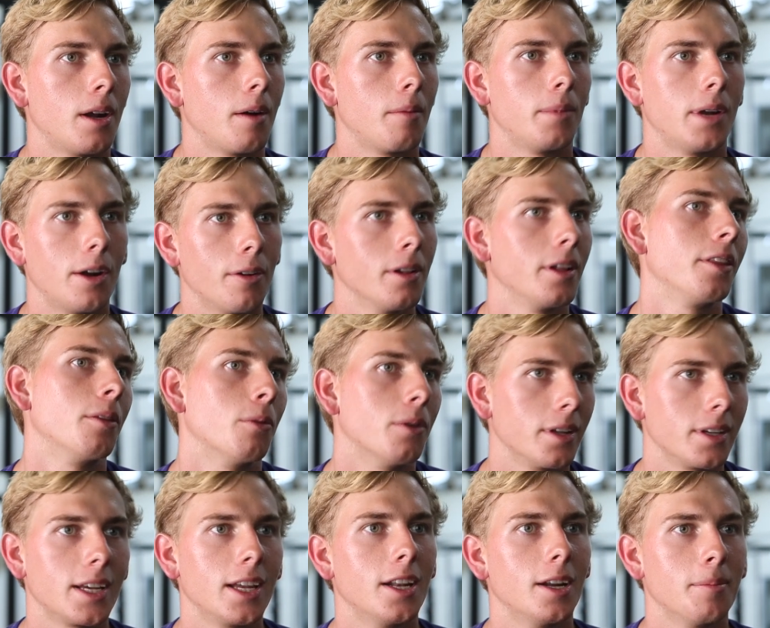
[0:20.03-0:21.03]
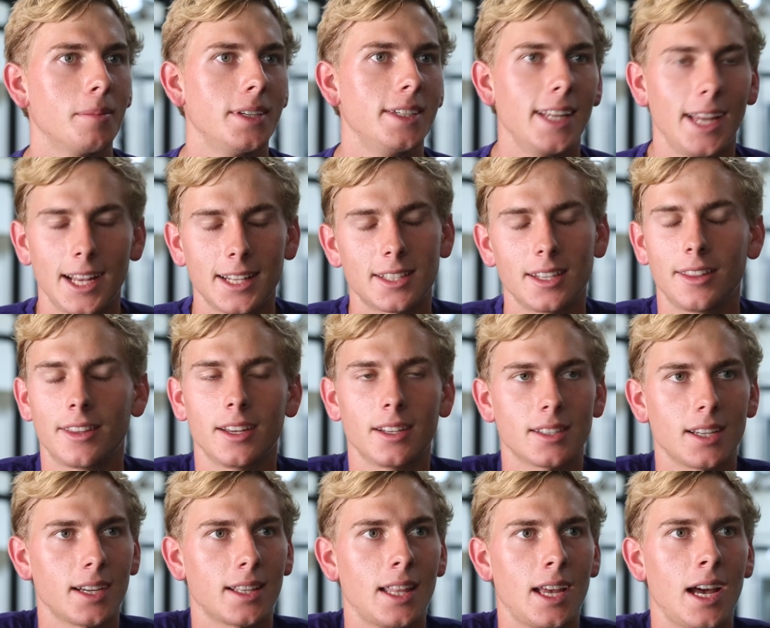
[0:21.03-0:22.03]
I'm not really the one getting up and dancing
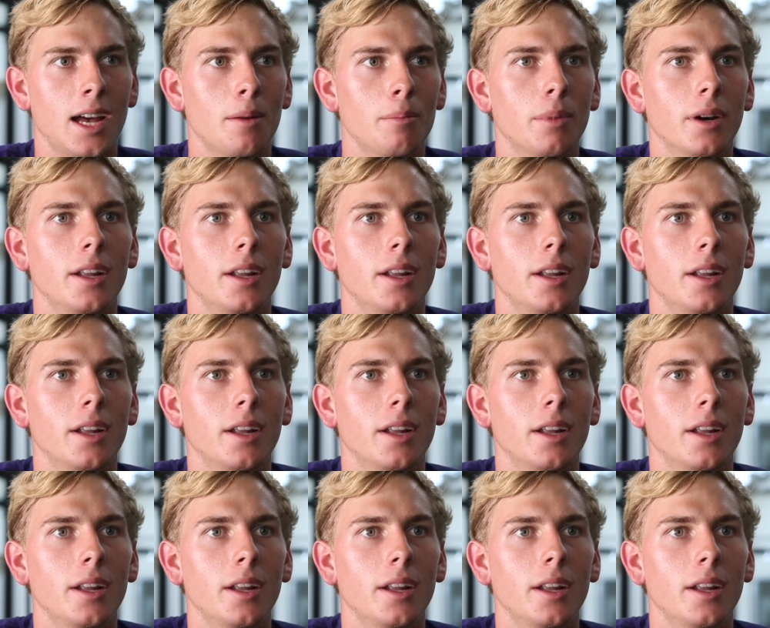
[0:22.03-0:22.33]
things like that.